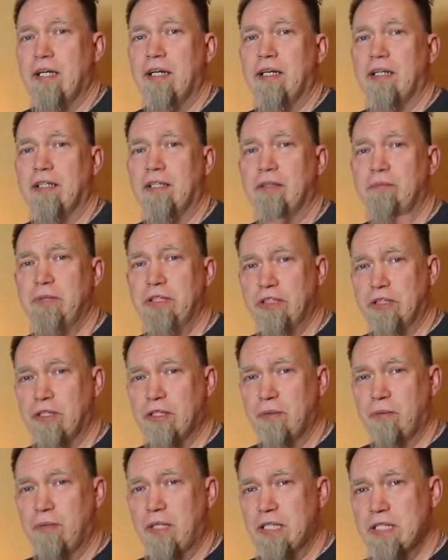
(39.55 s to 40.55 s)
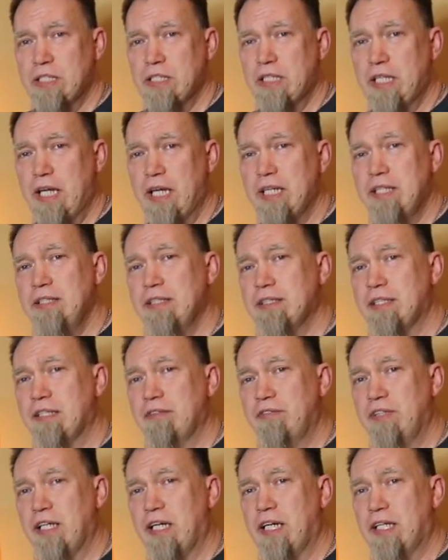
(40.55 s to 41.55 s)
Uh, be sure to watch the end because
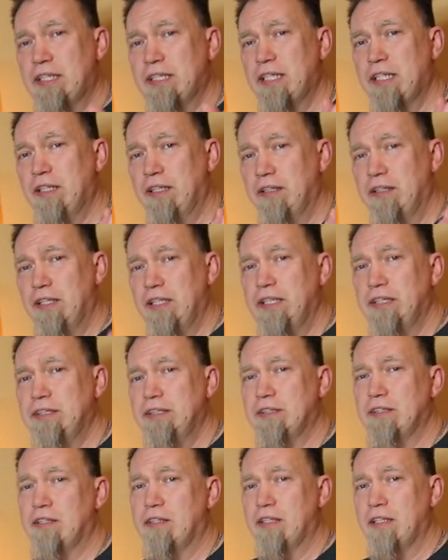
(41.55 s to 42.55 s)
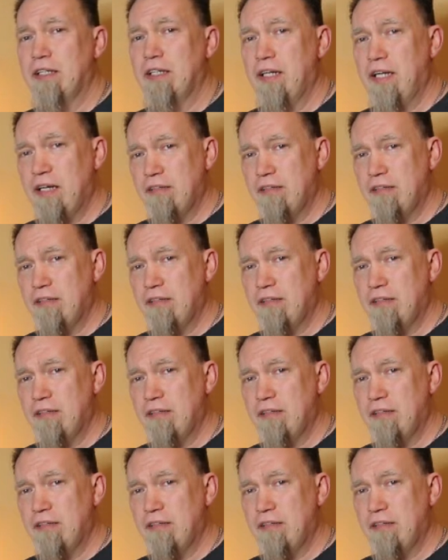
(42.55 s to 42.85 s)
I've got links on